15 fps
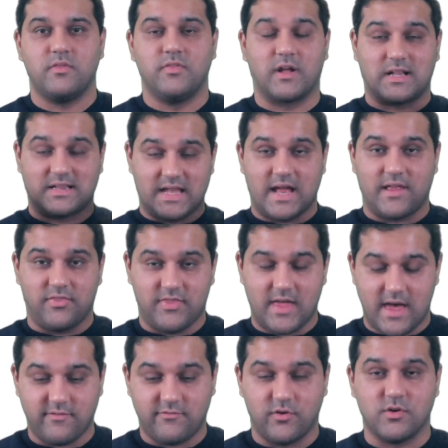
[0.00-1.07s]
The client
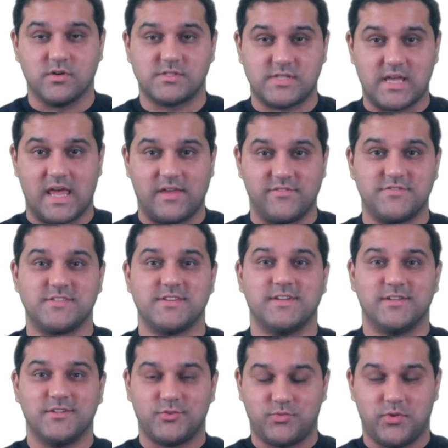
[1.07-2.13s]
therefore saves
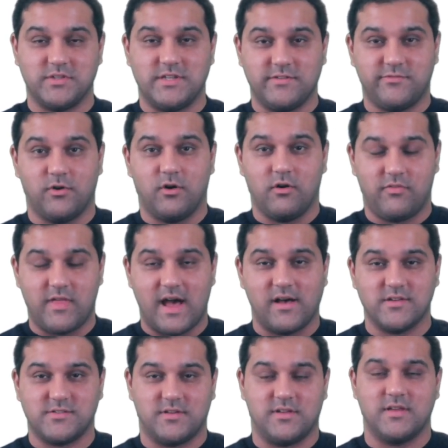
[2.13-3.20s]

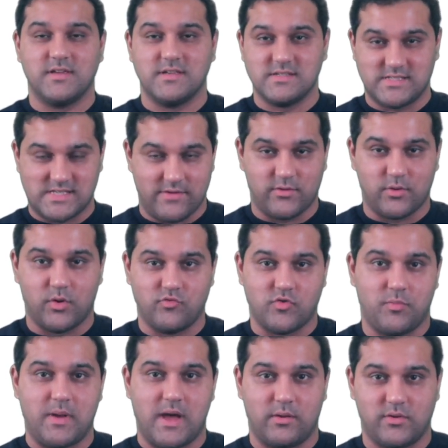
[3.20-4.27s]

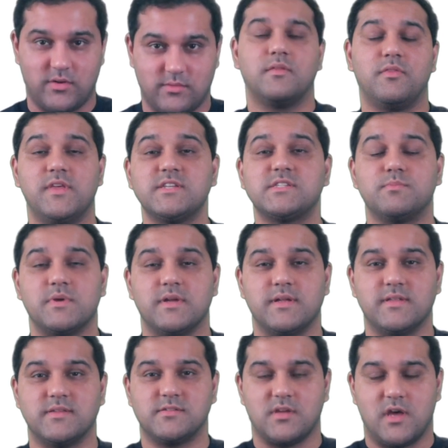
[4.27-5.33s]
£24,700. This
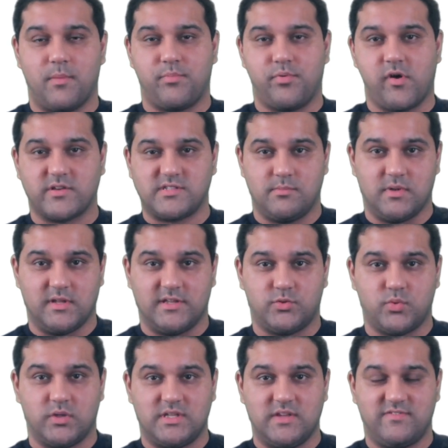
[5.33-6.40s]
means approximately
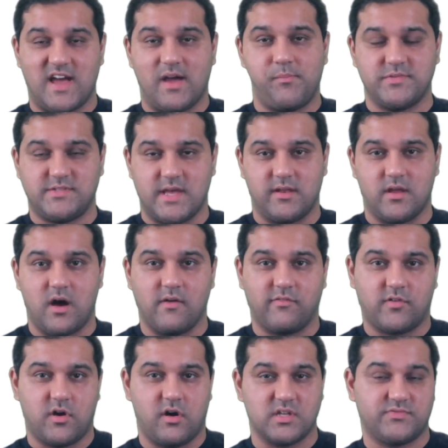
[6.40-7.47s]
25%
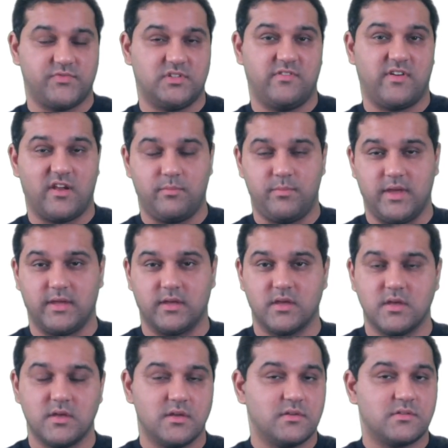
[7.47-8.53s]
of cost for developing
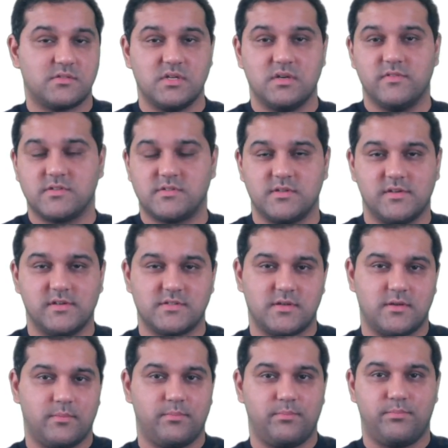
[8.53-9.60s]
services,
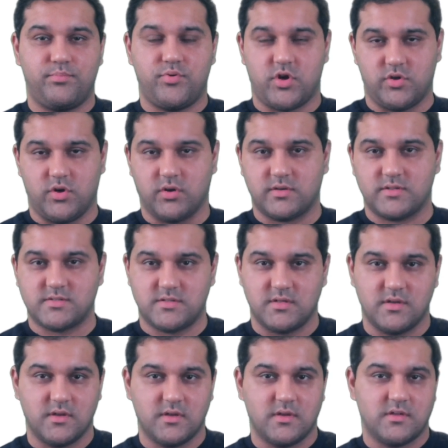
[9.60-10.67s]
products,
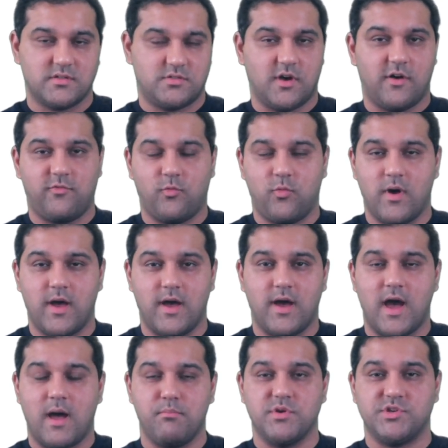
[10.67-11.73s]

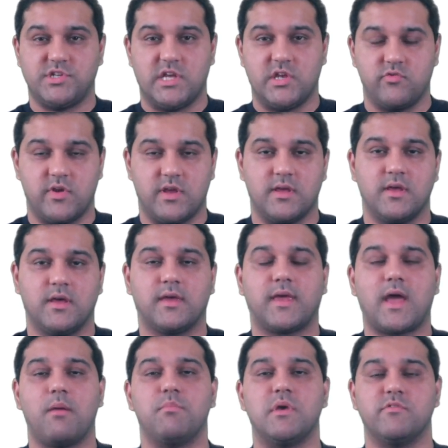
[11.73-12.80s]
software and machinery
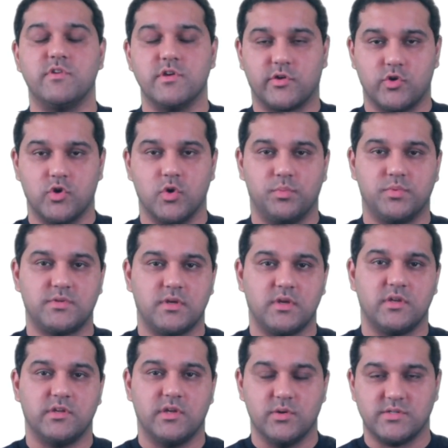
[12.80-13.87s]
can be recouped
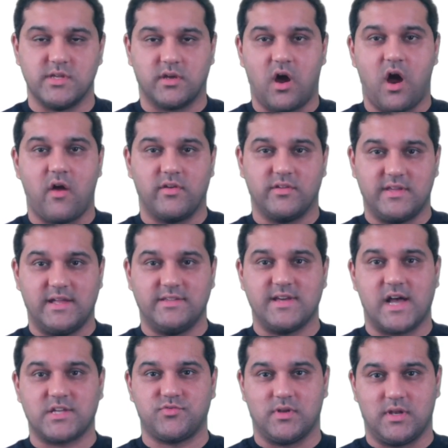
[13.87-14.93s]
using R&D
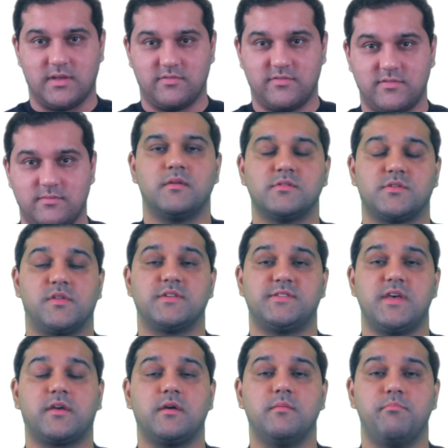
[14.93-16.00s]
tax relief. So the
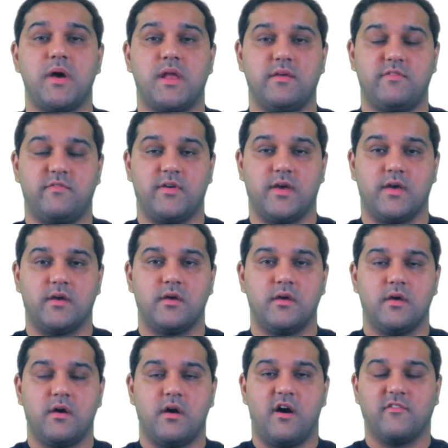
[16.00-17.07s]
second benefit
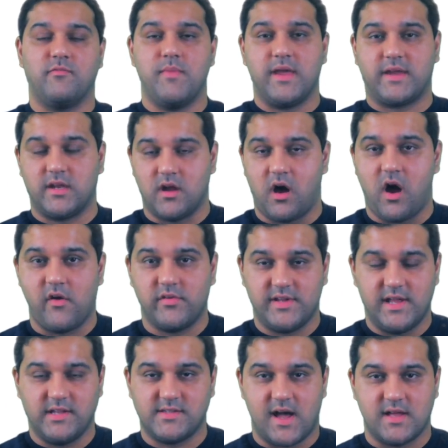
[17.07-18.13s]
of making an
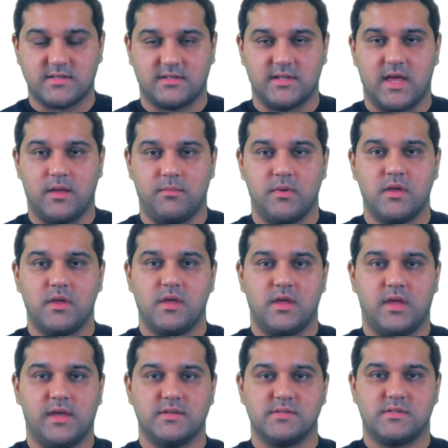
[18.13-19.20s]
R&D tax claim
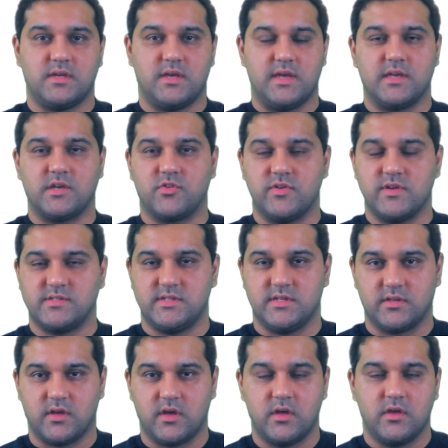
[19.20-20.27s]
is
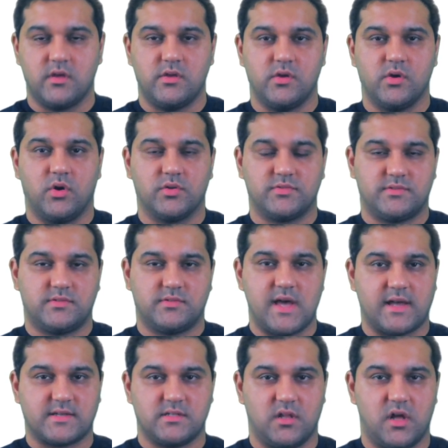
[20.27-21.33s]
increasing your
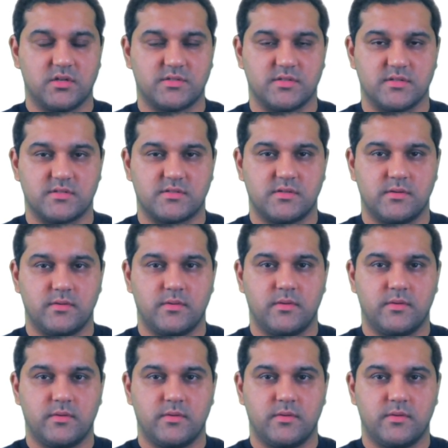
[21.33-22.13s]
tax losses.